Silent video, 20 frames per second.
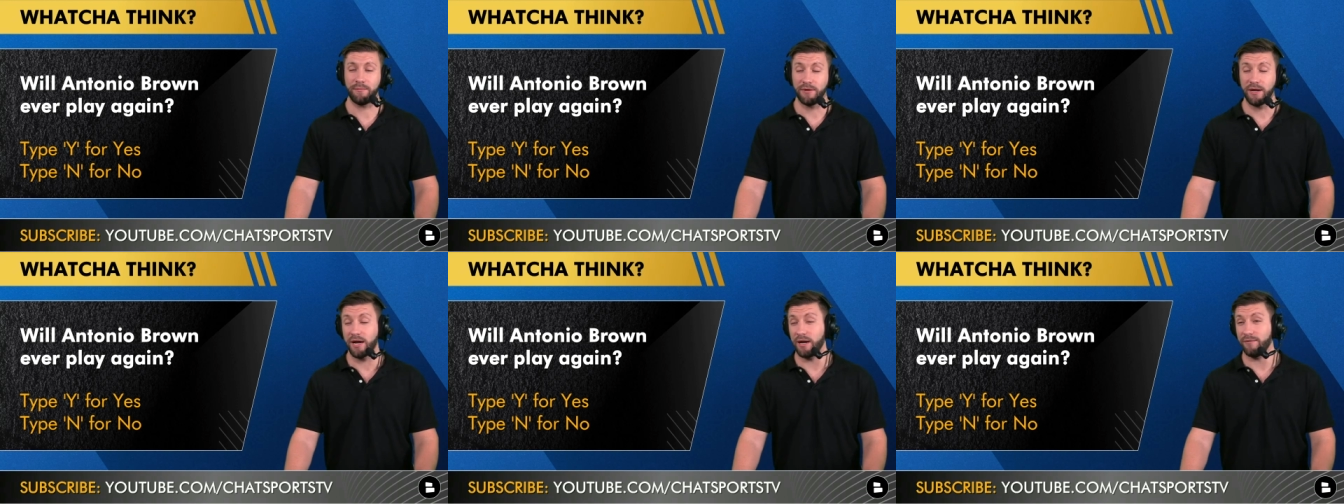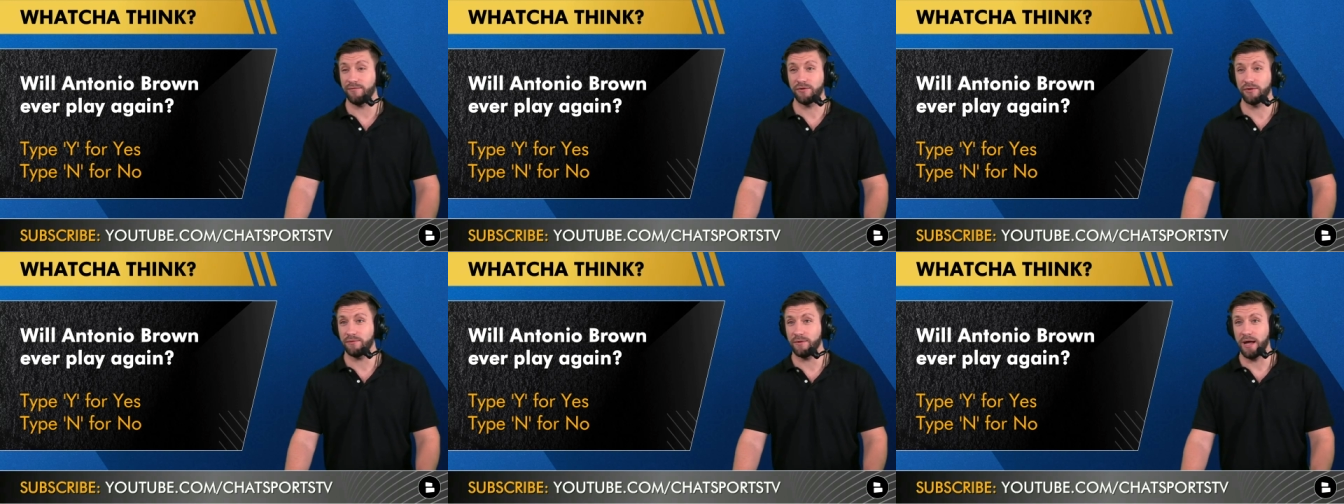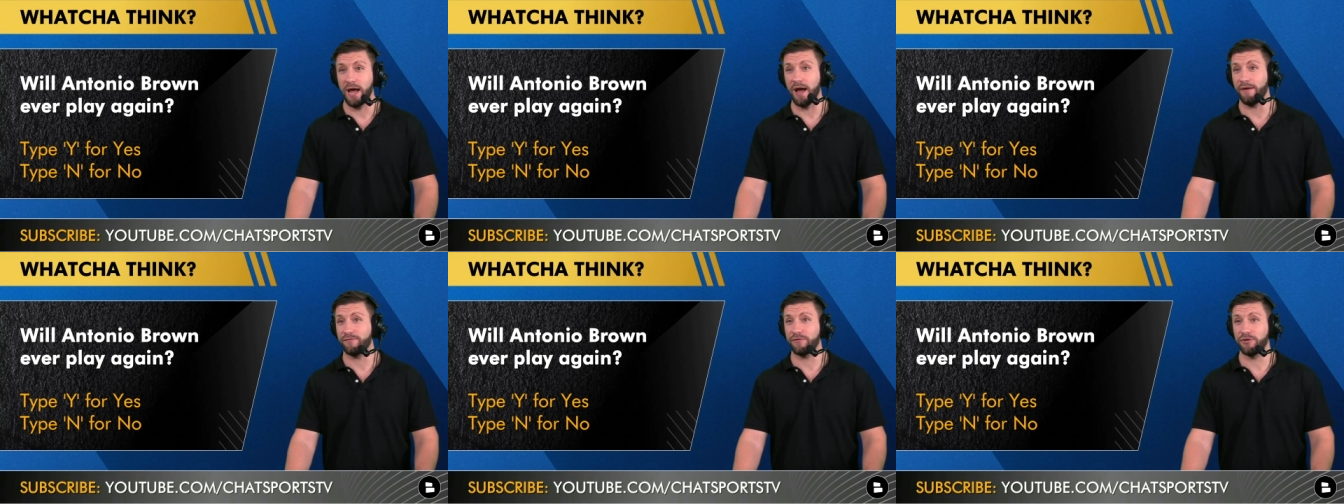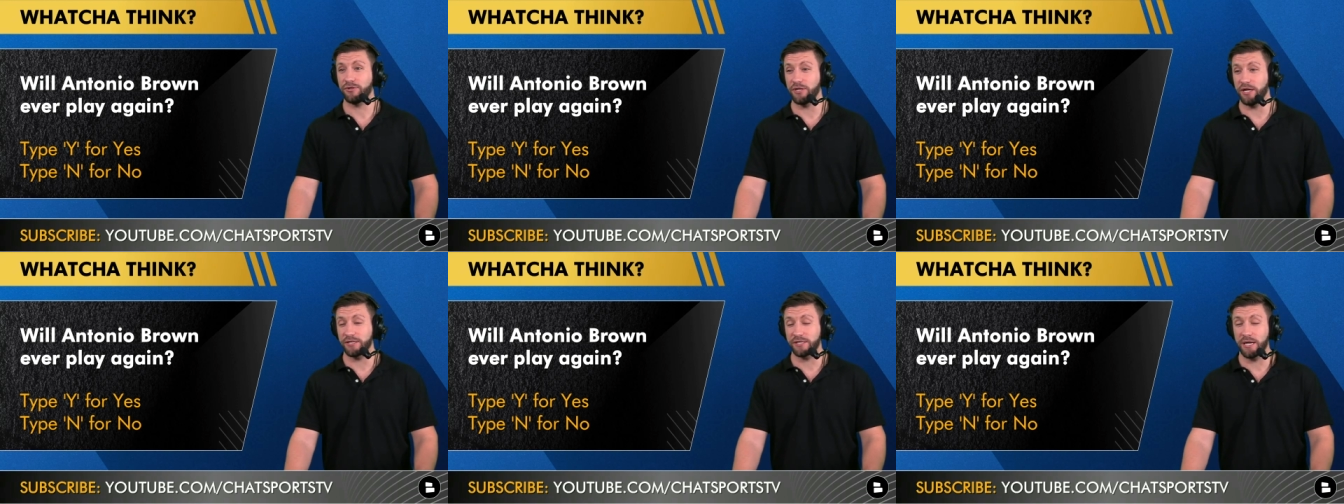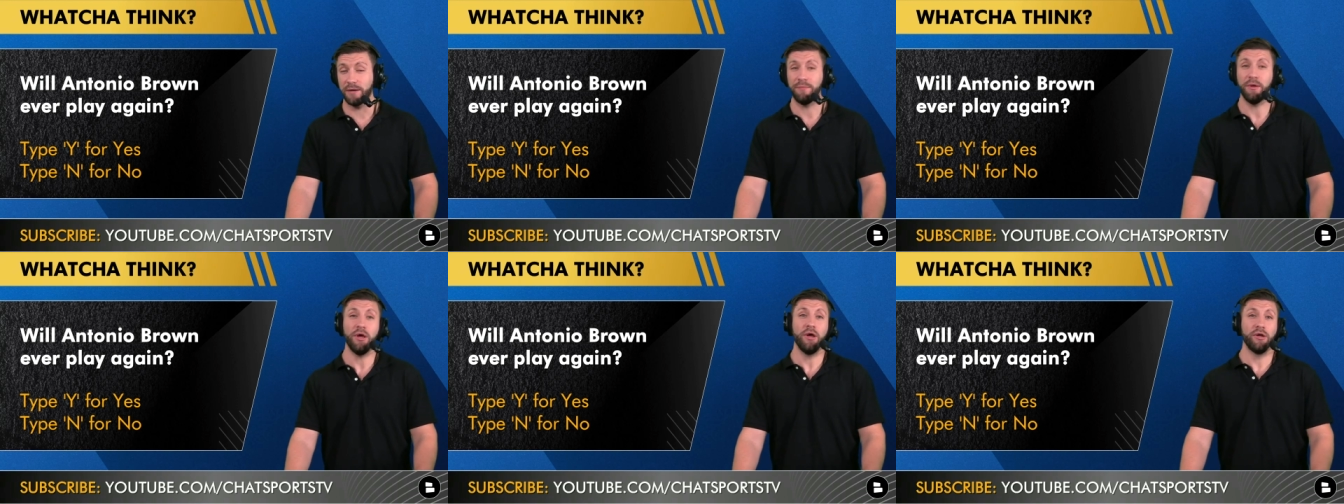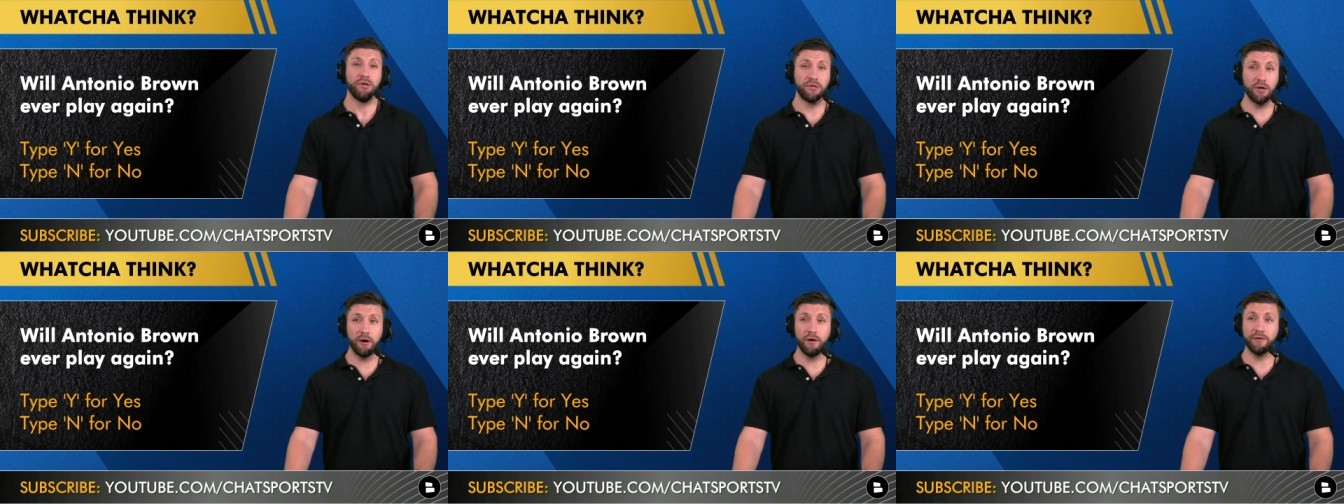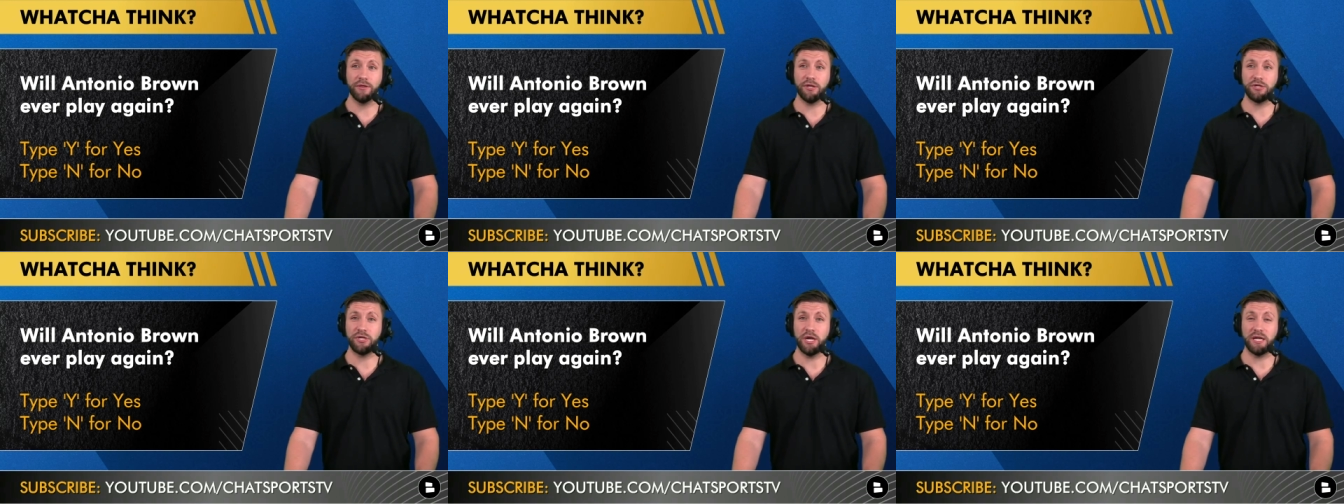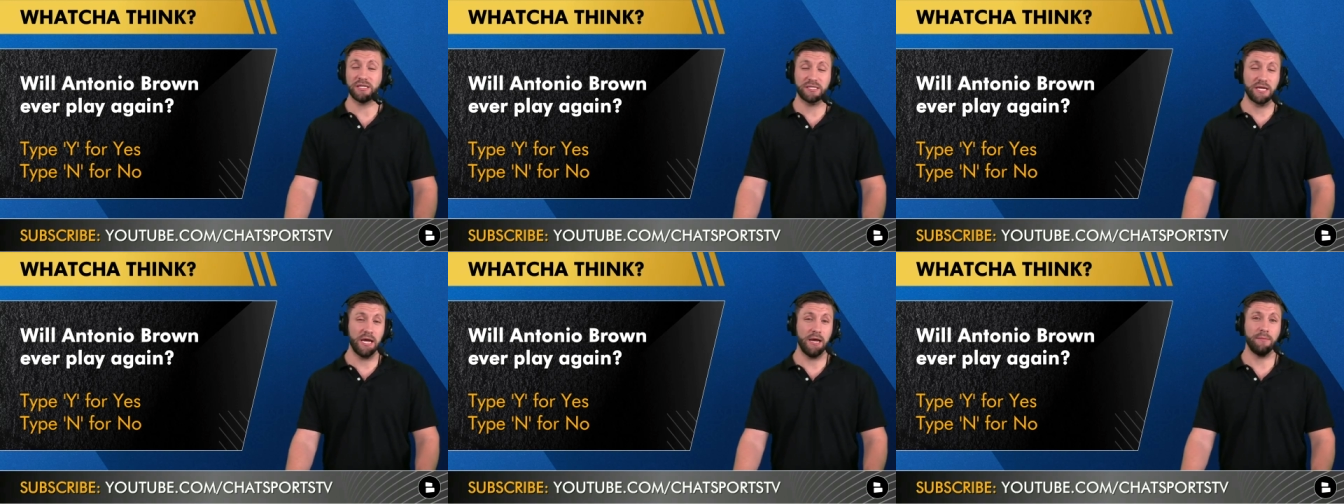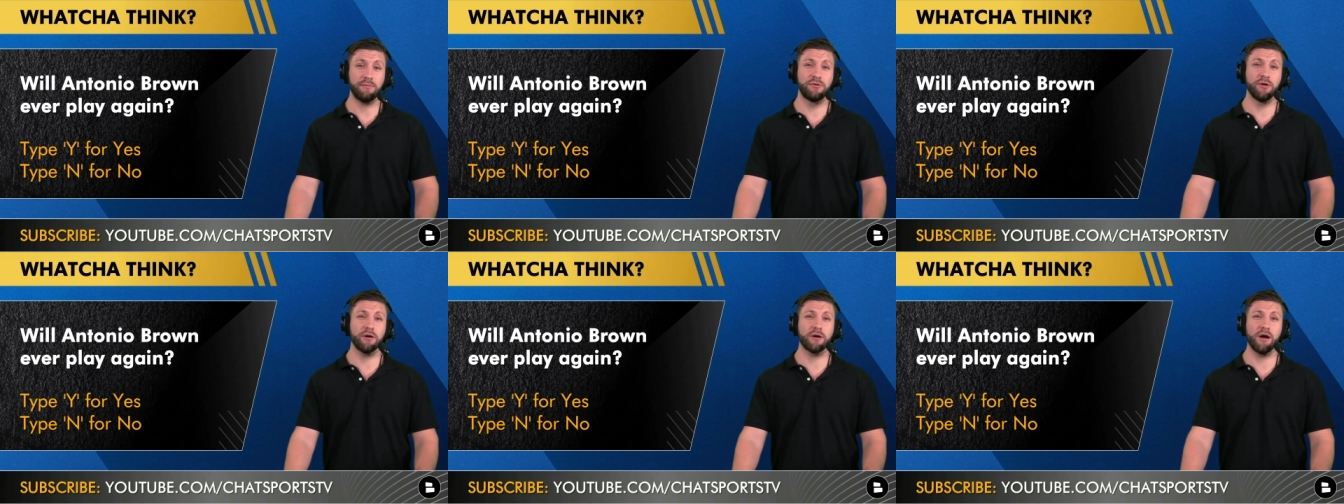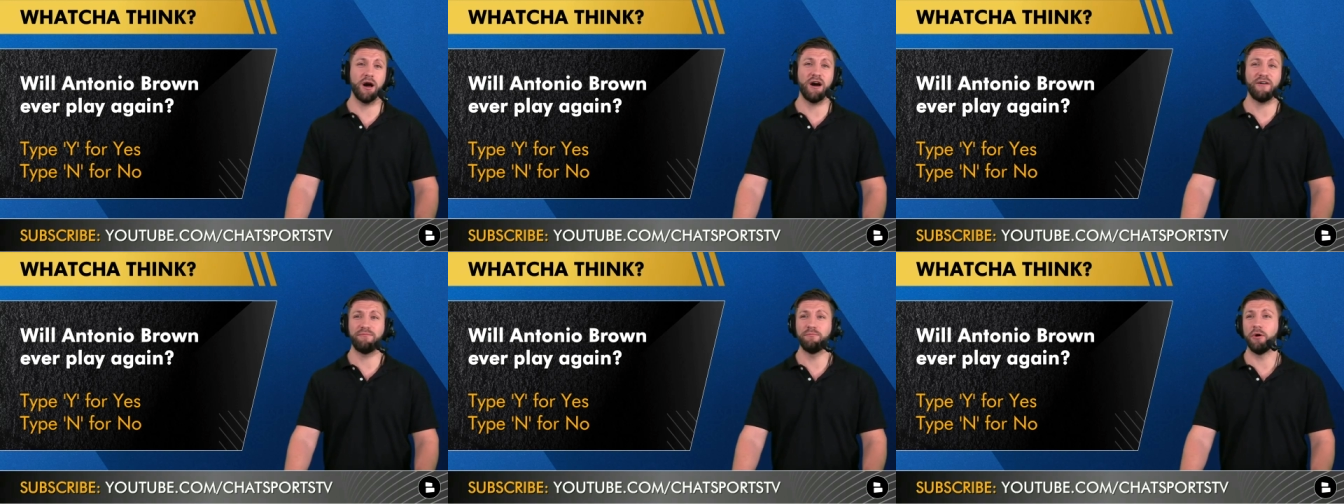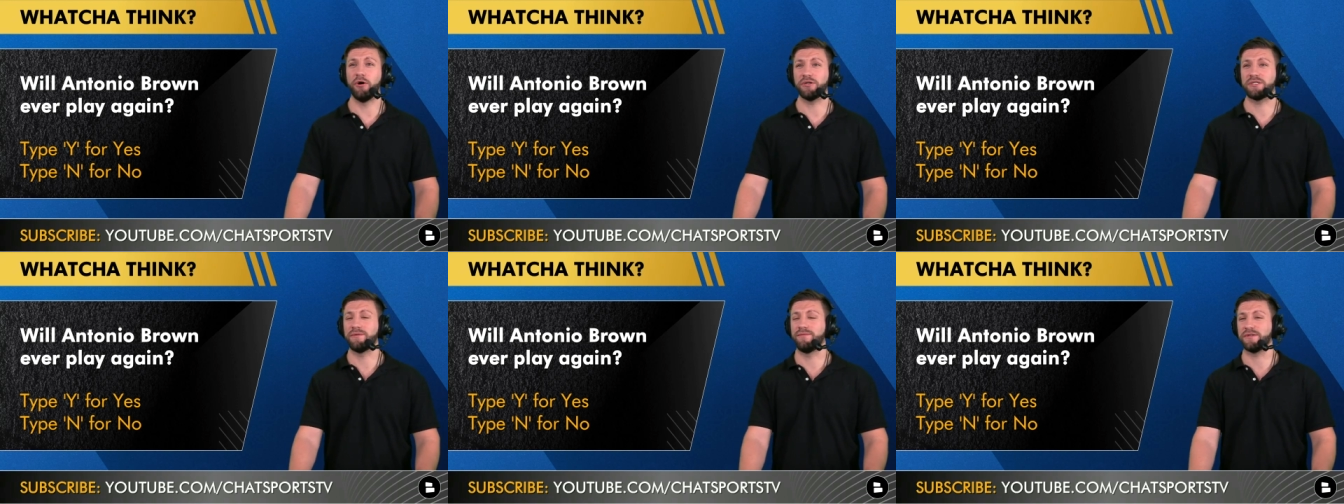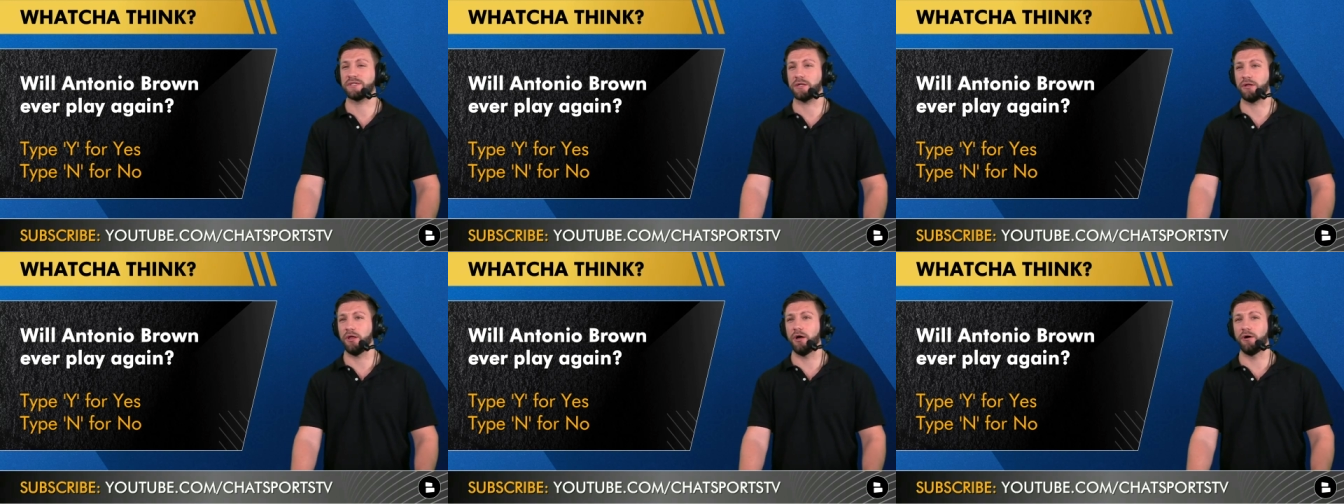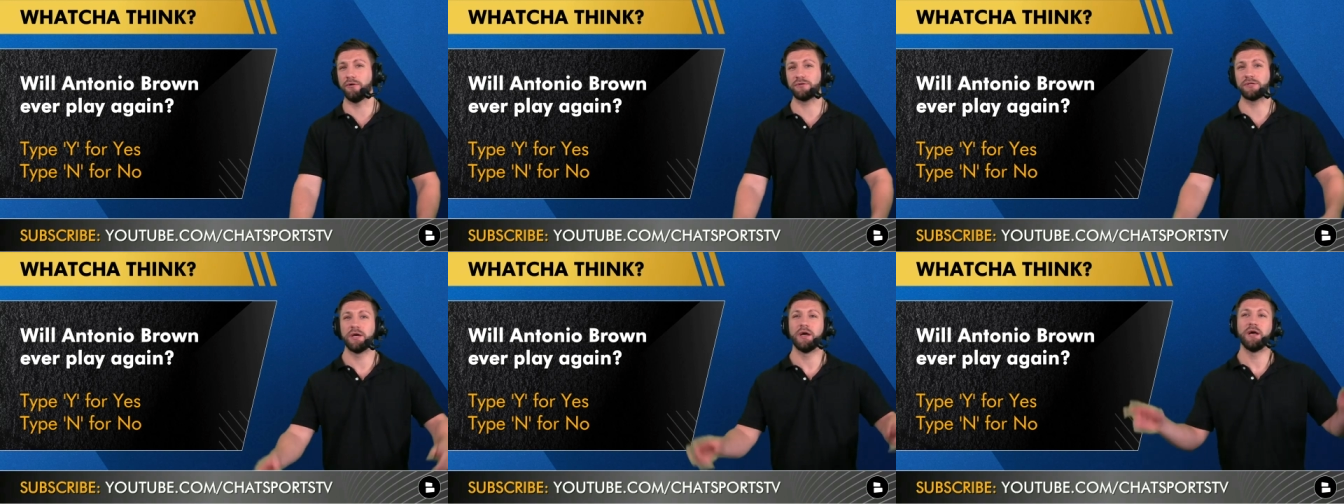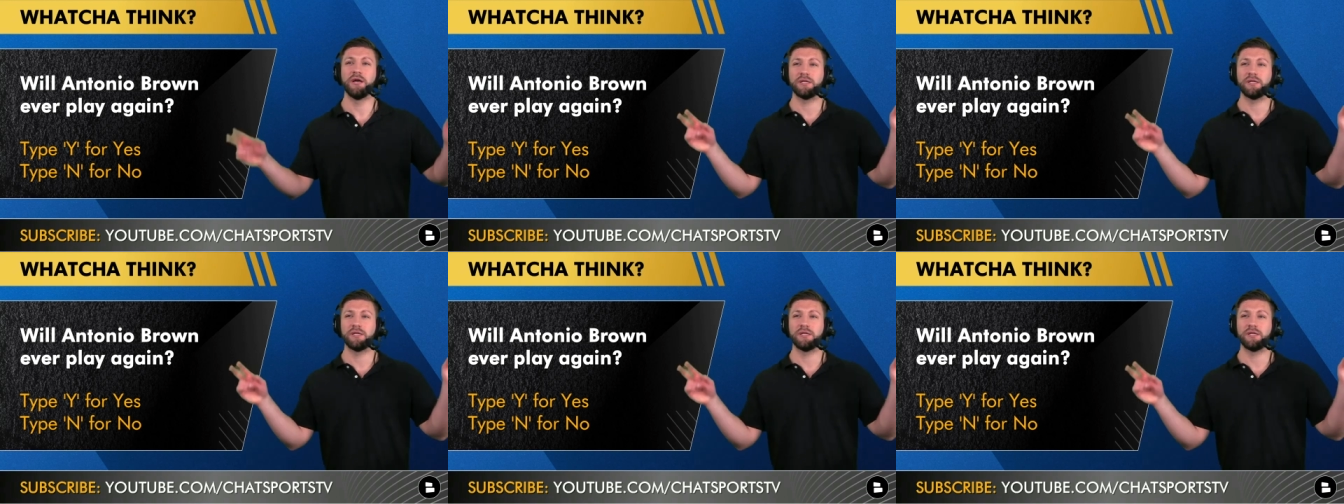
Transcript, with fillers: or not even after the Jets game, during the Jets game, took off most of his clothes,